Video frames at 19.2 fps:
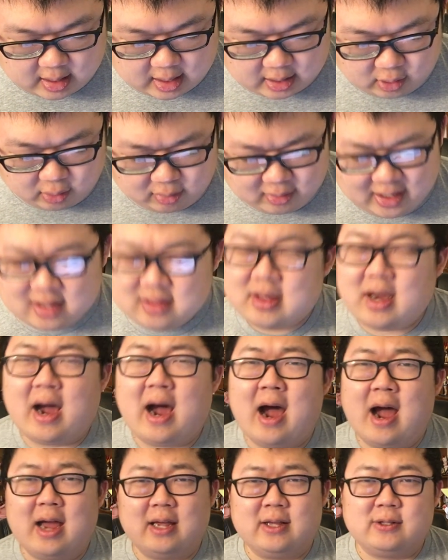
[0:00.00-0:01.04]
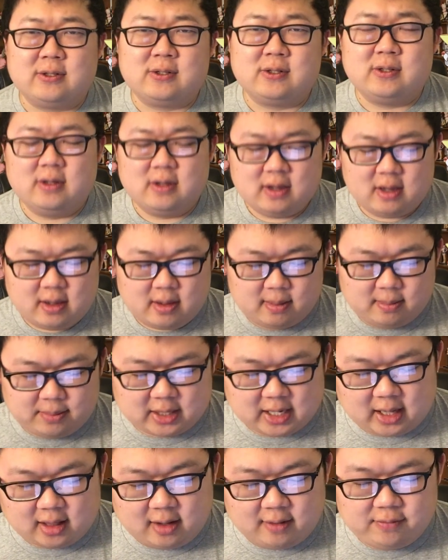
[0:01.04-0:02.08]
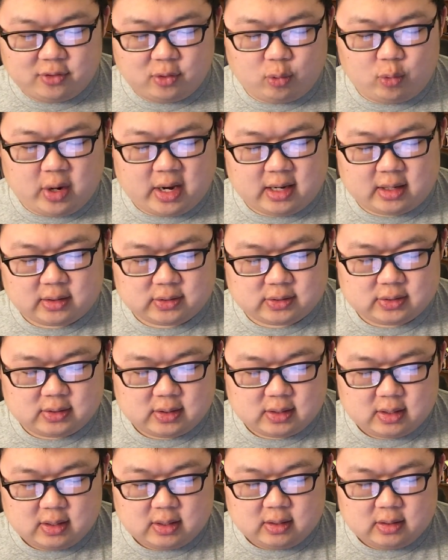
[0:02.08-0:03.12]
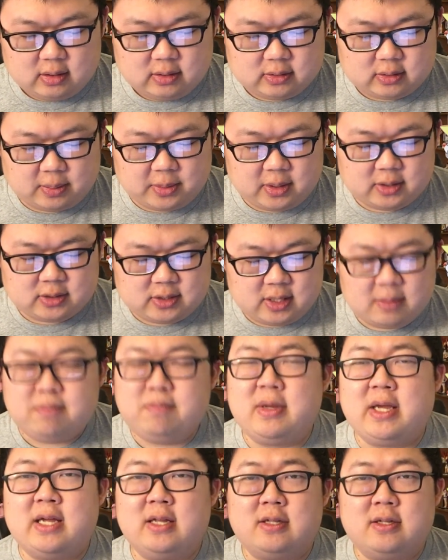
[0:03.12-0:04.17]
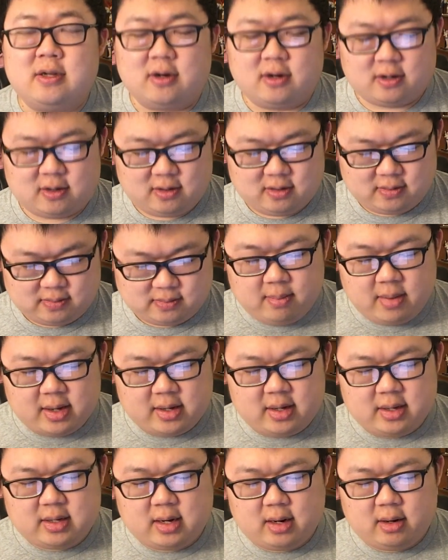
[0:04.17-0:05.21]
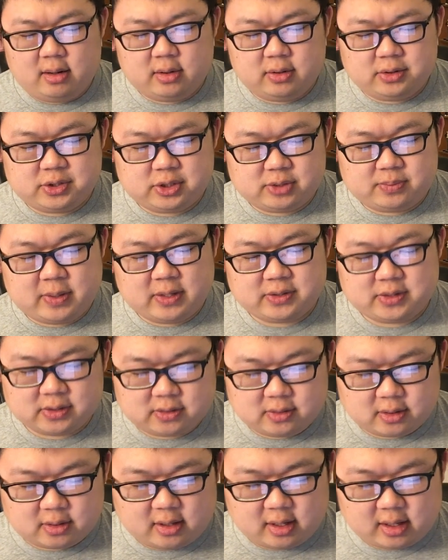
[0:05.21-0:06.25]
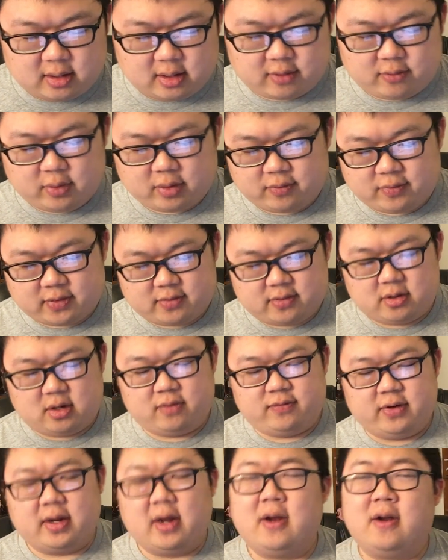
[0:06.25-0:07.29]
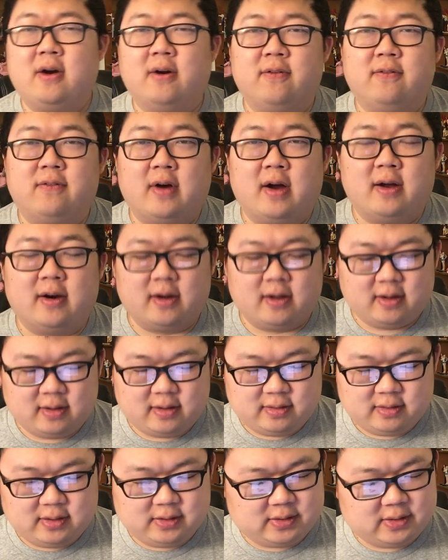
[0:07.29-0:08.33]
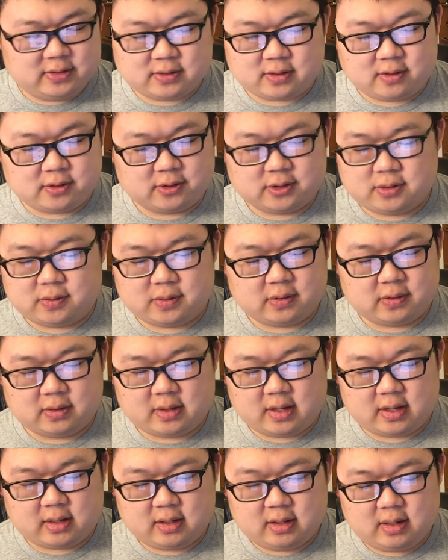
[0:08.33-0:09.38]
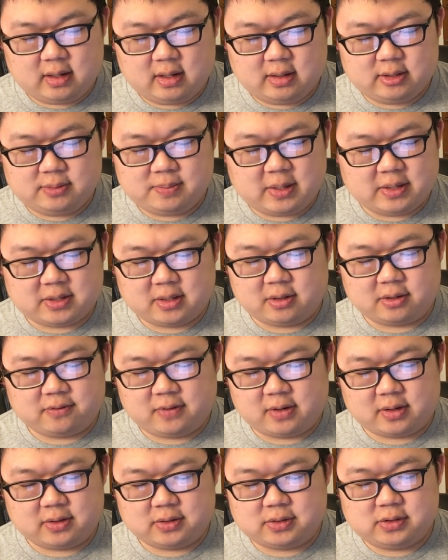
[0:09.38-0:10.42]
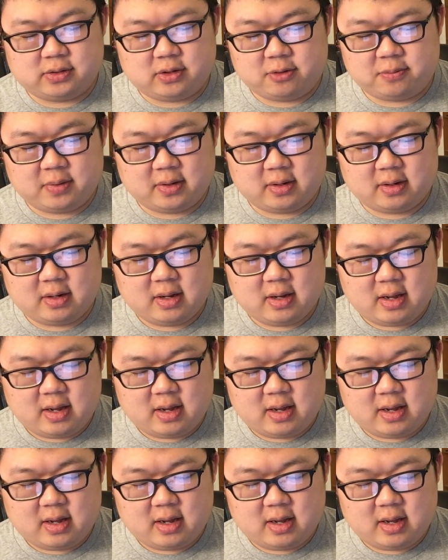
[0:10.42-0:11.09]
don't like the eyes, but I love the wings. So I'm gonna say B tier. Mega Gyarados just makes us look like what, a fucking Carvana? This is also, this makes it look fucking stupid.